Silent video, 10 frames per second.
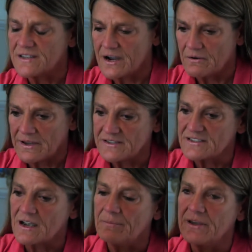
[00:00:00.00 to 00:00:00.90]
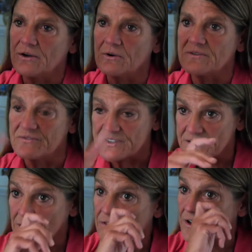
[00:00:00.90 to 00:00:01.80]
the RNs come here, the
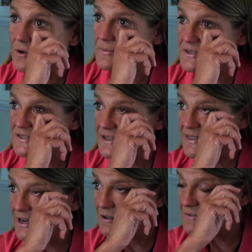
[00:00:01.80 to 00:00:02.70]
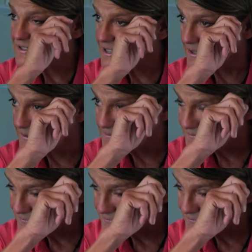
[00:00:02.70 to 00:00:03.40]
physical therapists, and then all of a sudden,